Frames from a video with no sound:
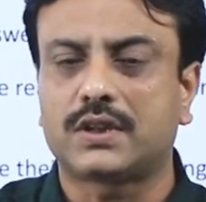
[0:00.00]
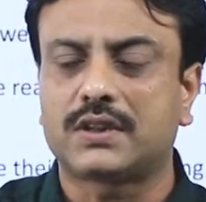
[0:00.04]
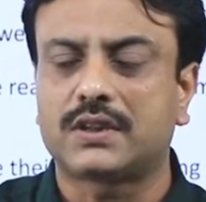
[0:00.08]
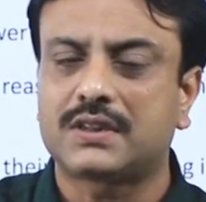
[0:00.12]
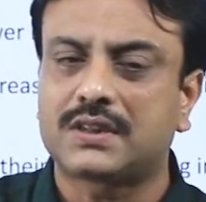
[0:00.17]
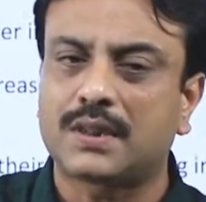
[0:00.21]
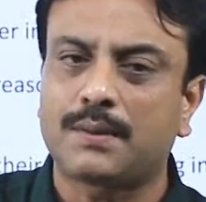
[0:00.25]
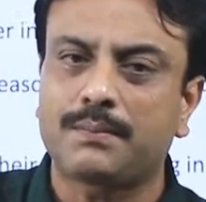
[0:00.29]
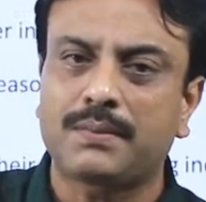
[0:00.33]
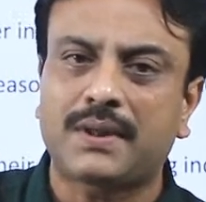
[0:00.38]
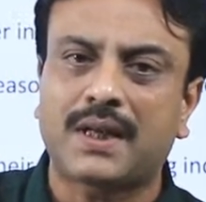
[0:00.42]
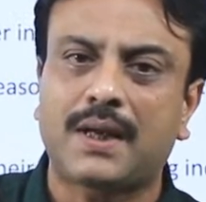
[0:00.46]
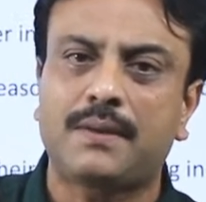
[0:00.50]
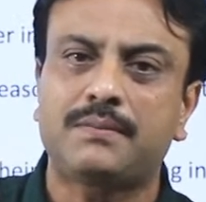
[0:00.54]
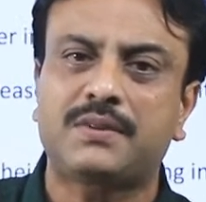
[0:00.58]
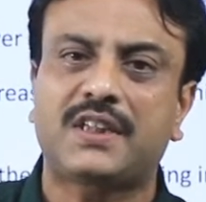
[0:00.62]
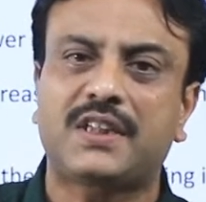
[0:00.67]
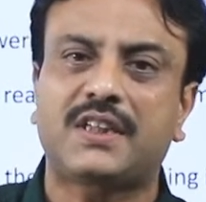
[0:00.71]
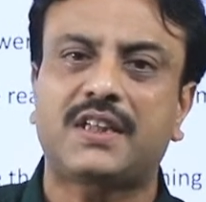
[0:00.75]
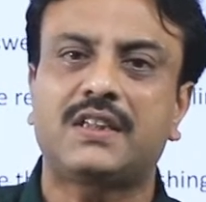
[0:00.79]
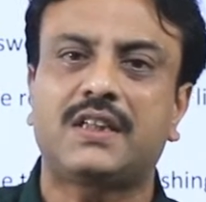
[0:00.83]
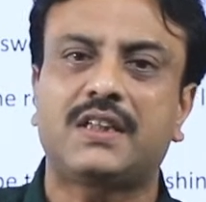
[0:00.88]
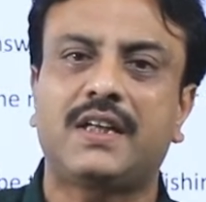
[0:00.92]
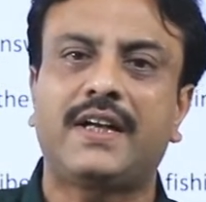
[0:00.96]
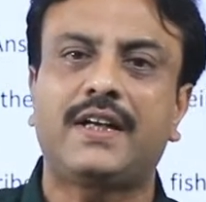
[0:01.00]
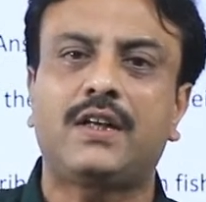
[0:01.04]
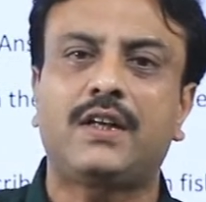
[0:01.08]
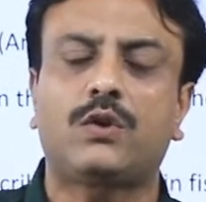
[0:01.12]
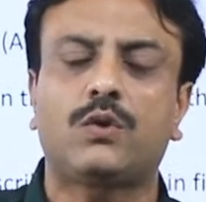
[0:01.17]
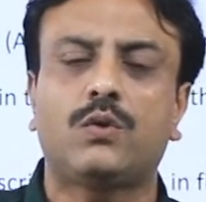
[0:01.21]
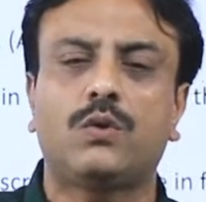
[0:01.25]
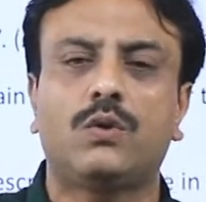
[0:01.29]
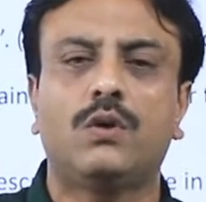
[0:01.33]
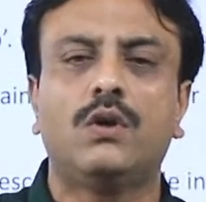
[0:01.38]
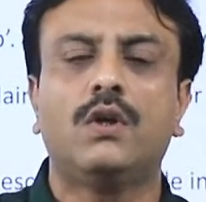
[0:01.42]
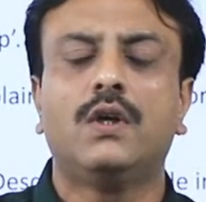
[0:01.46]
Sometimes it is linked
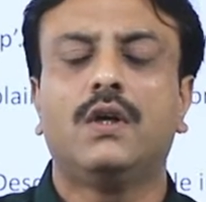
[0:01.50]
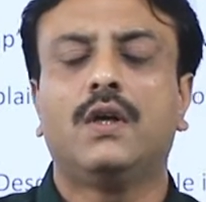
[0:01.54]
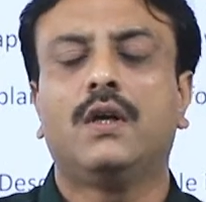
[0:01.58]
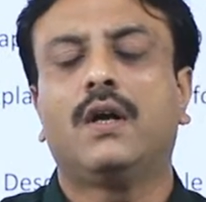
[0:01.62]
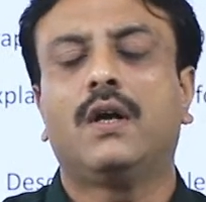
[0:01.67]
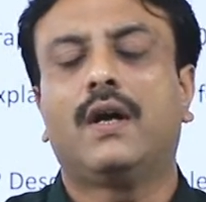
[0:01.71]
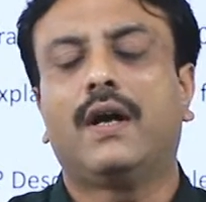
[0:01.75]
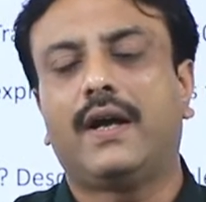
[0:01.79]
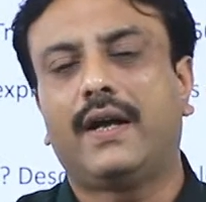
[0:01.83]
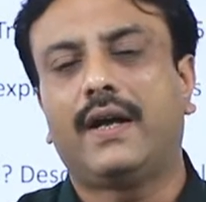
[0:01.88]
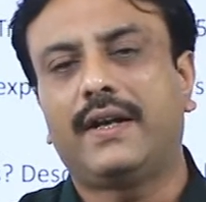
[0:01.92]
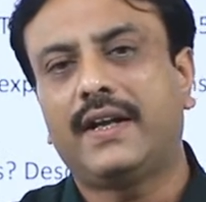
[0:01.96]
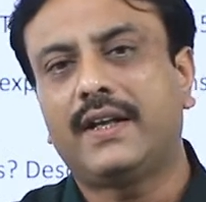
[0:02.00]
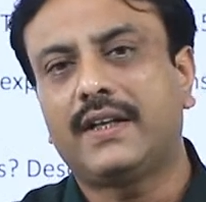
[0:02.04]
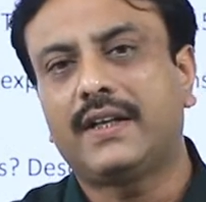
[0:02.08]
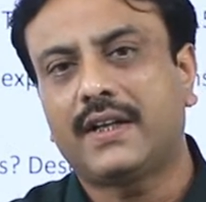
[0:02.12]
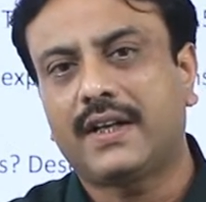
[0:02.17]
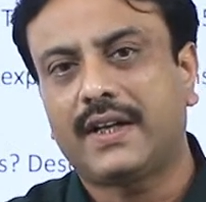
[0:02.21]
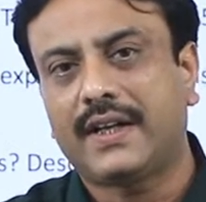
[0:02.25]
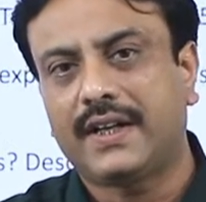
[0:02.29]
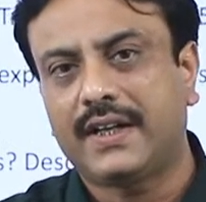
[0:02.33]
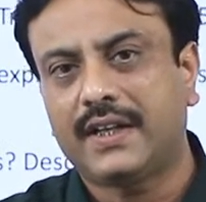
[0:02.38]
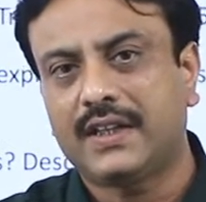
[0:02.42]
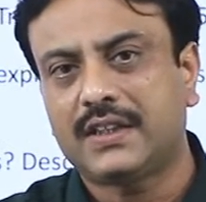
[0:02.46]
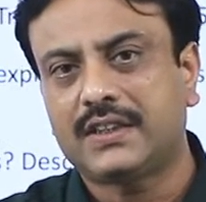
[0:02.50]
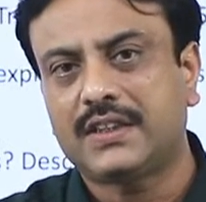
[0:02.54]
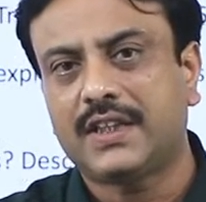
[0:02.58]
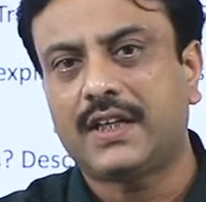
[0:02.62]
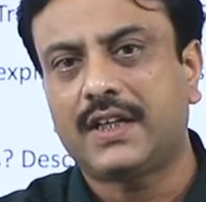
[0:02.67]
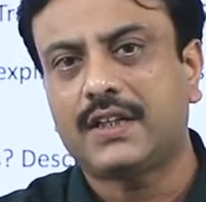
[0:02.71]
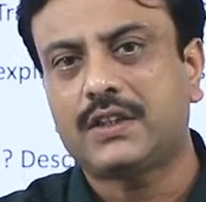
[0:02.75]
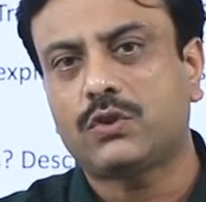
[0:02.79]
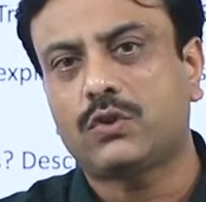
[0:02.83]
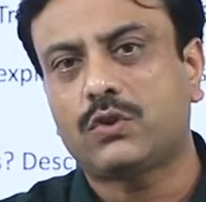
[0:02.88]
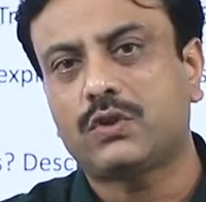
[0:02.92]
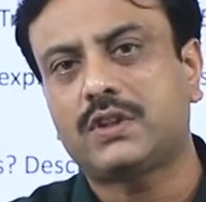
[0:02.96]
to any other energy
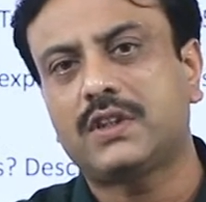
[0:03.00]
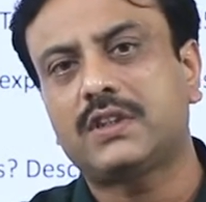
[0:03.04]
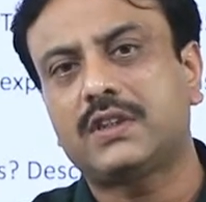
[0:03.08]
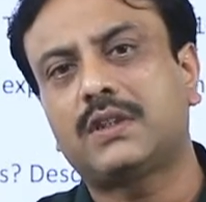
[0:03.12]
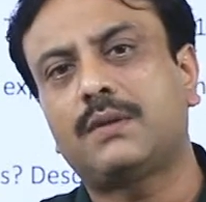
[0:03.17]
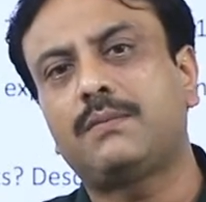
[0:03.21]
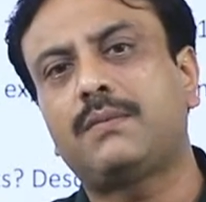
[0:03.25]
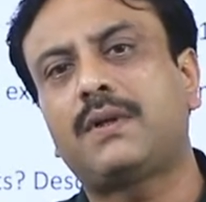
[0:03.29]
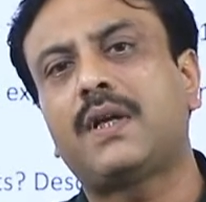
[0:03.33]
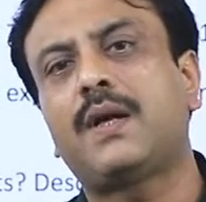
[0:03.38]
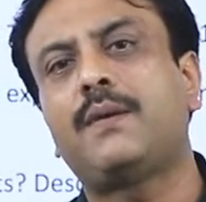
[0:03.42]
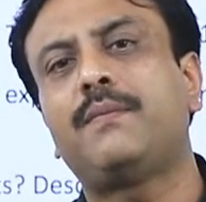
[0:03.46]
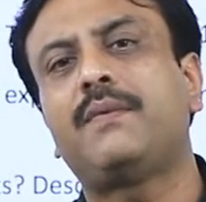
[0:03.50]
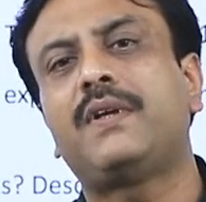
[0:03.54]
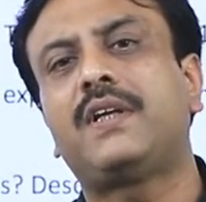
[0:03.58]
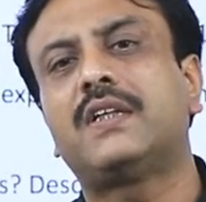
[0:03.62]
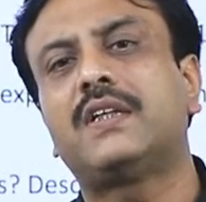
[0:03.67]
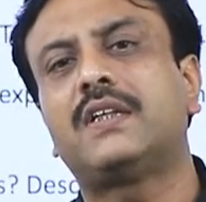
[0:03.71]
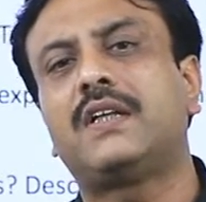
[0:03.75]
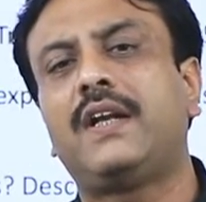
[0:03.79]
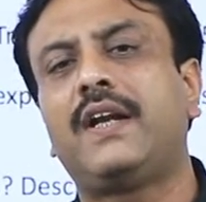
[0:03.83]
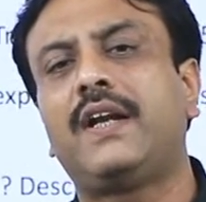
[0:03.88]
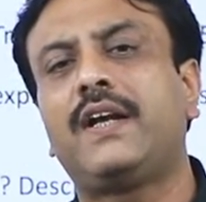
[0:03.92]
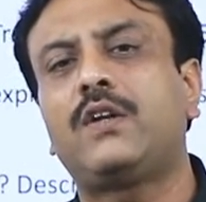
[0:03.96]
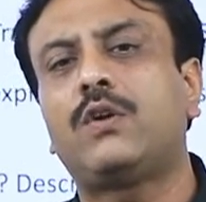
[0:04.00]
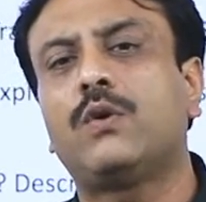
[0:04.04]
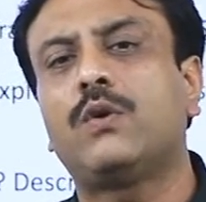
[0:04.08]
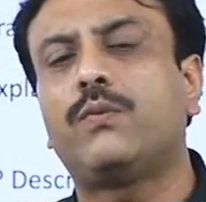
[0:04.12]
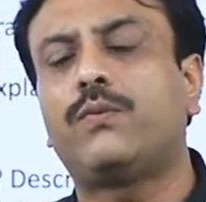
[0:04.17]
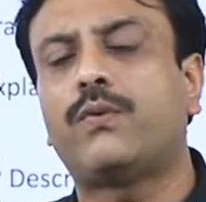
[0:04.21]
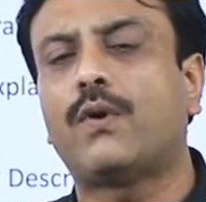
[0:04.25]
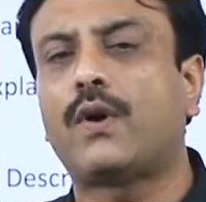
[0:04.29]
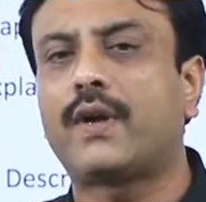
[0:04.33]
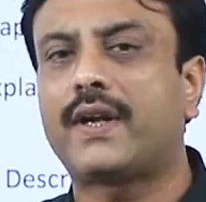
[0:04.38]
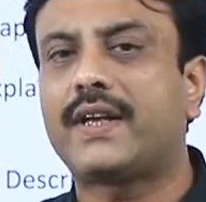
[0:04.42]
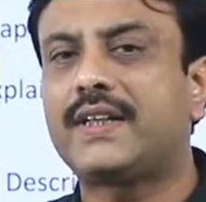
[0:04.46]
resources, sometimes it is linked to
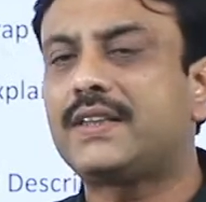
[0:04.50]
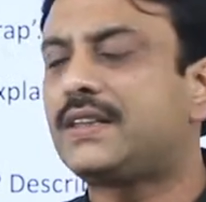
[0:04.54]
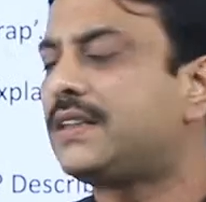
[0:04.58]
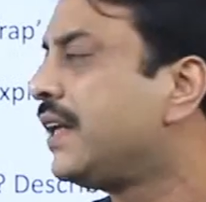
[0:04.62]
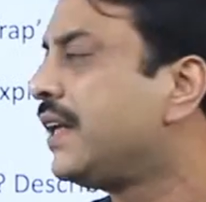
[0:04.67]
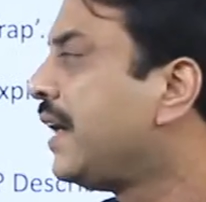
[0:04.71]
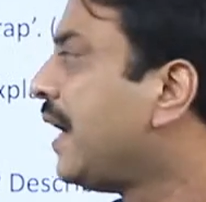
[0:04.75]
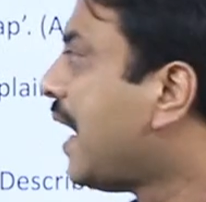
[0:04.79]
forests,